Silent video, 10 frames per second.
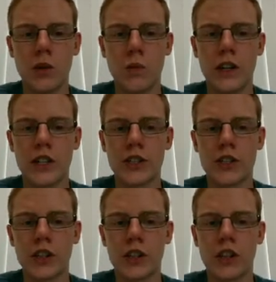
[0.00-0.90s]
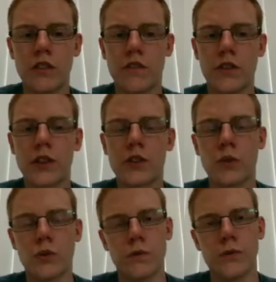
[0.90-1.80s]
we're just going to convert
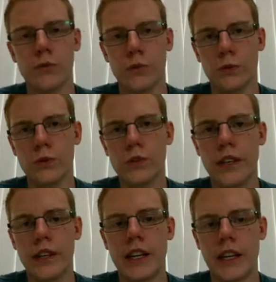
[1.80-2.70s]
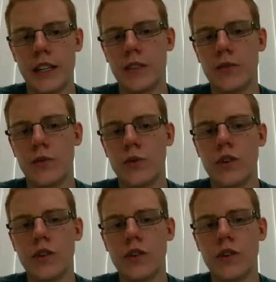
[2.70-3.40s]
all of the rules into